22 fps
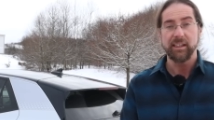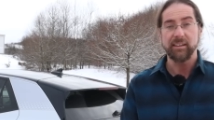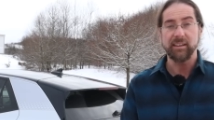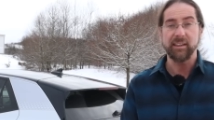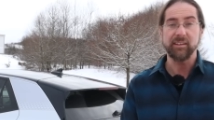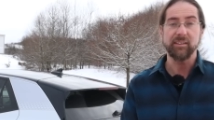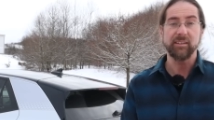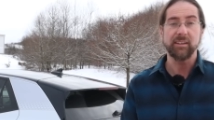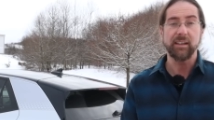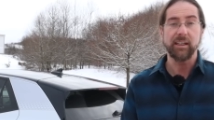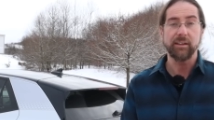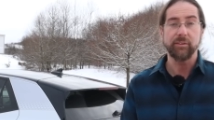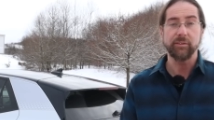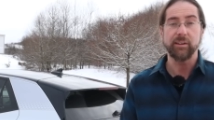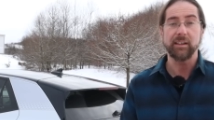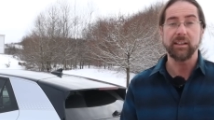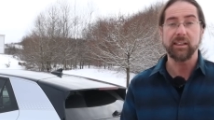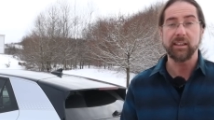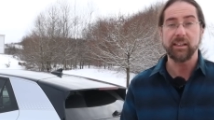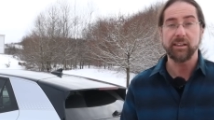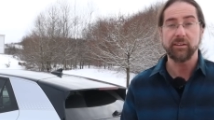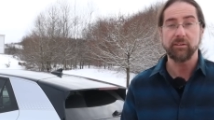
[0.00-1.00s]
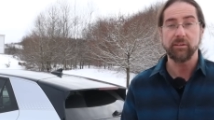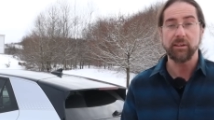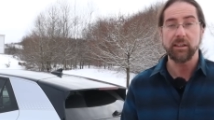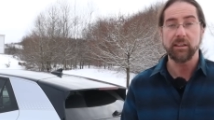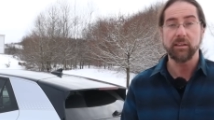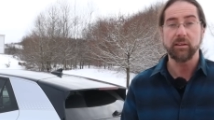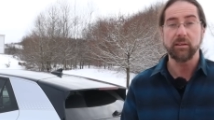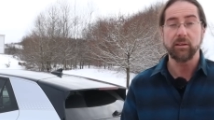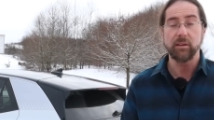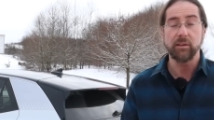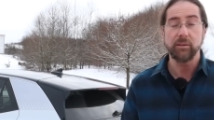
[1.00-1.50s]
doesn't have
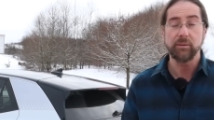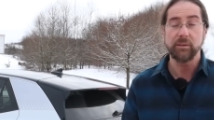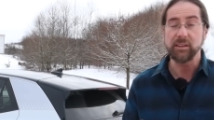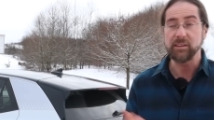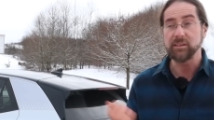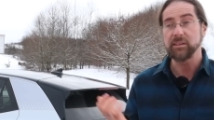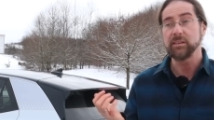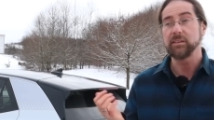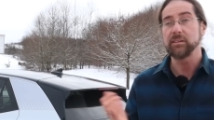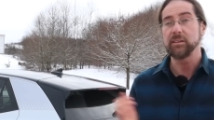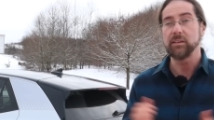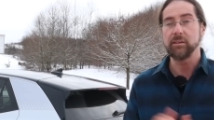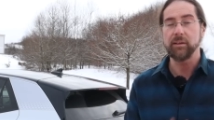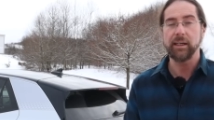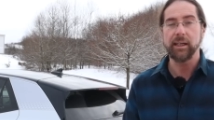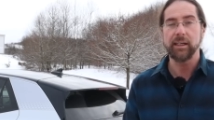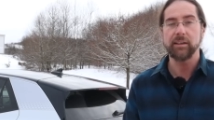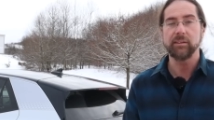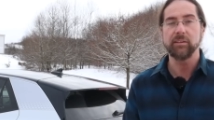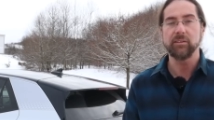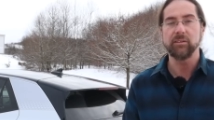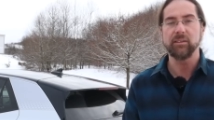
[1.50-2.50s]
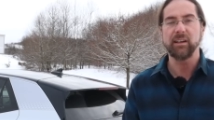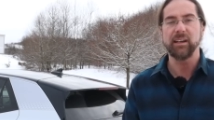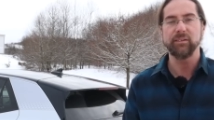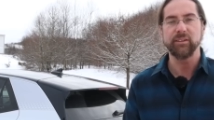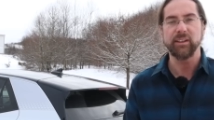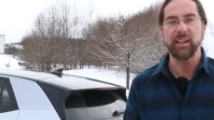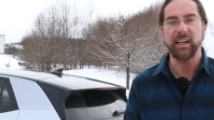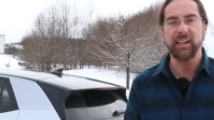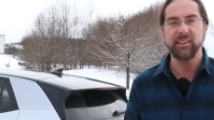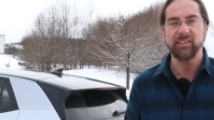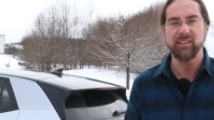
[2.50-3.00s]
electric loaners, so I had to drive
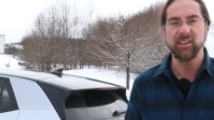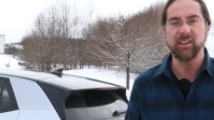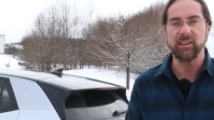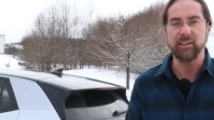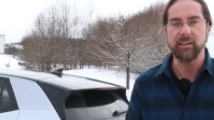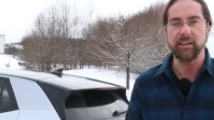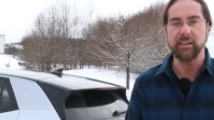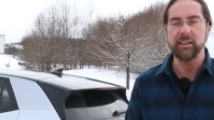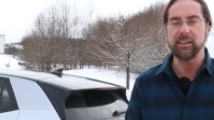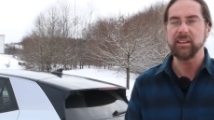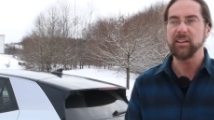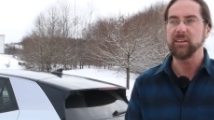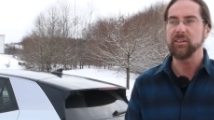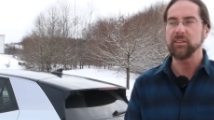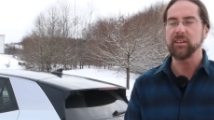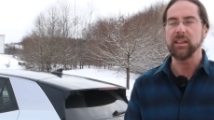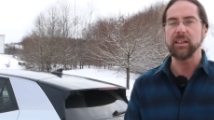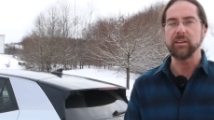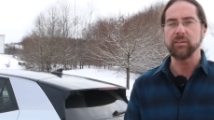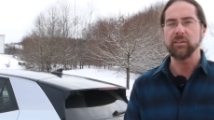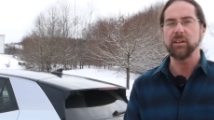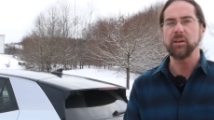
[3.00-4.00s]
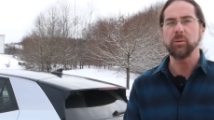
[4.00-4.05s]
an ICE car in those days.